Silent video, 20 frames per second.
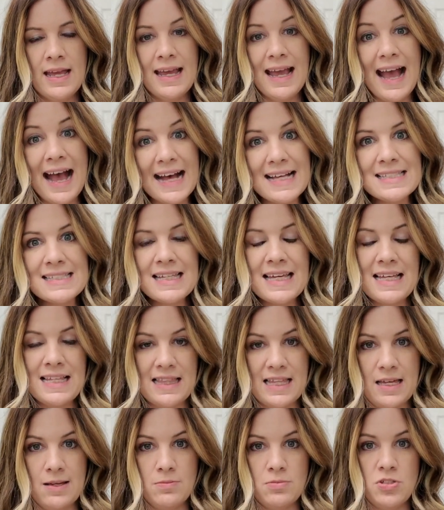asking
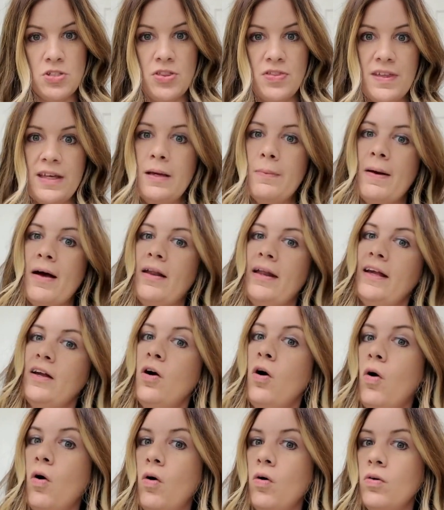them to think about a
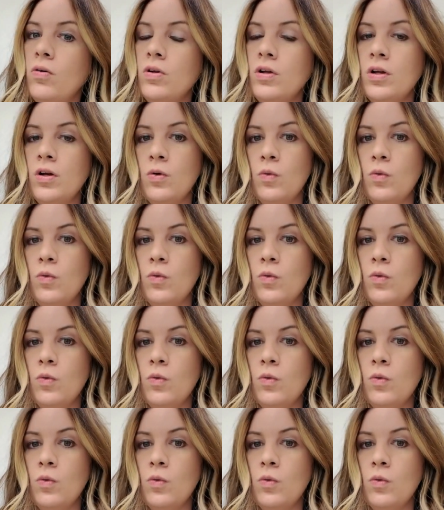goal.